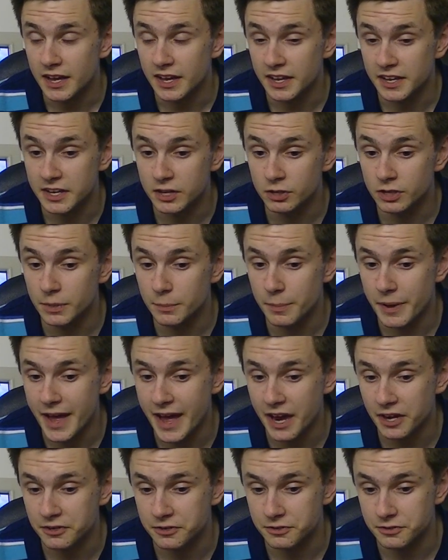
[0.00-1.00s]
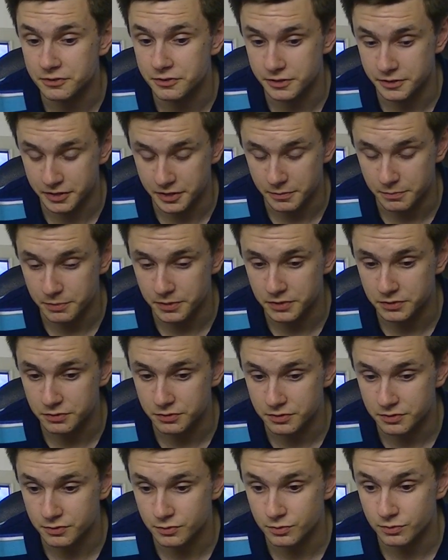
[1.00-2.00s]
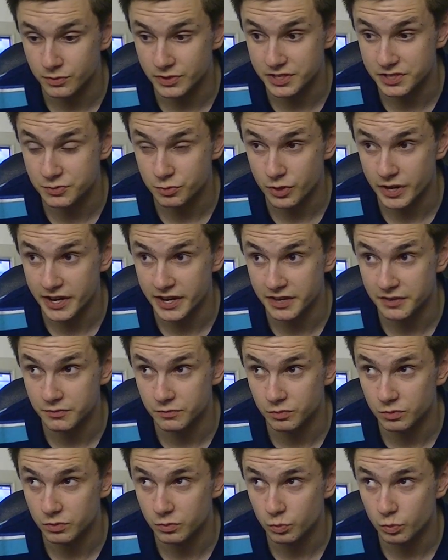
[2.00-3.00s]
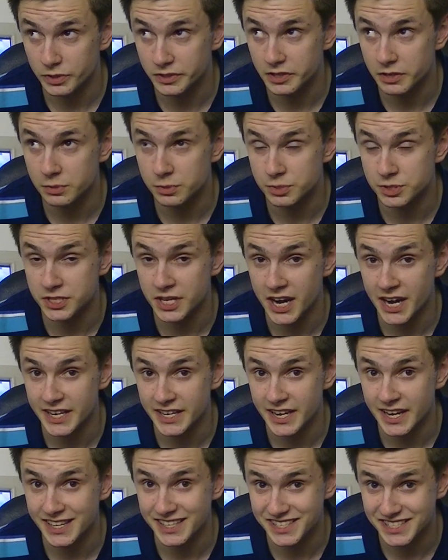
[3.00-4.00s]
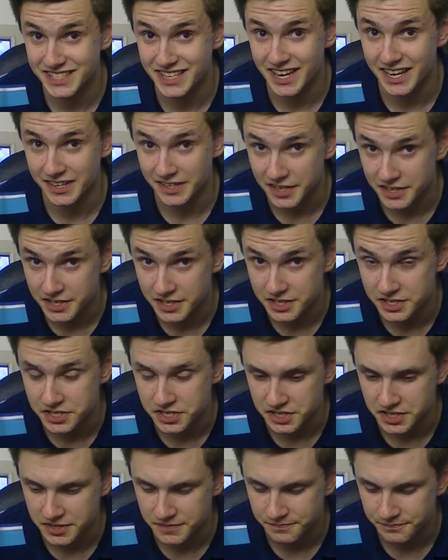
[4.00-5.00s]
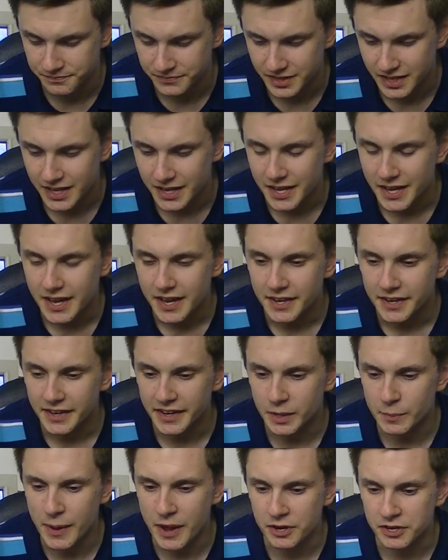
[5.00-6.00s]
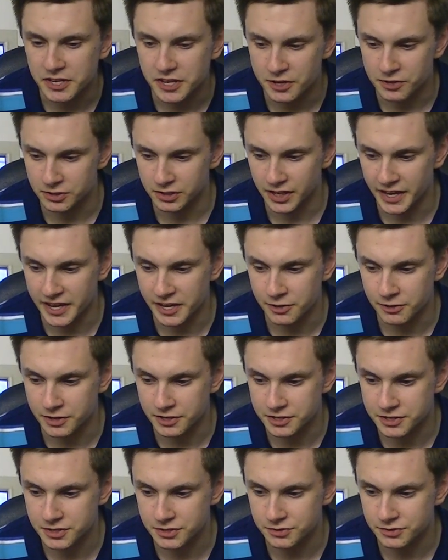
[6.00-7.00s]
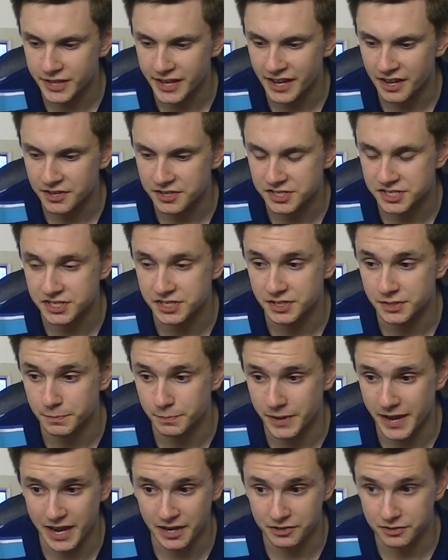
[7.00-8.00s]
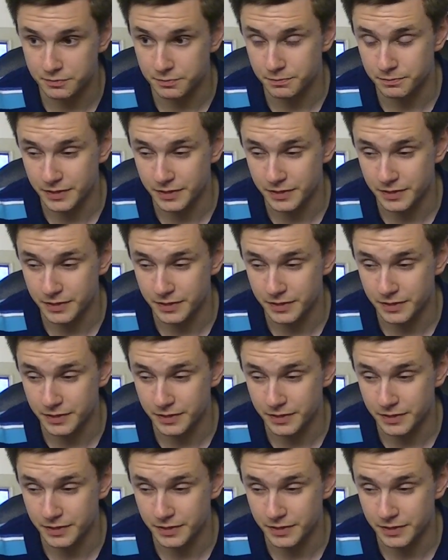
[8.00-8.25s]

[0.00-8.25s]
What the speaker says: Hewlett-Packard computer which ran Windows 98 2nd Edition. And about a year later, in 2000, that Packard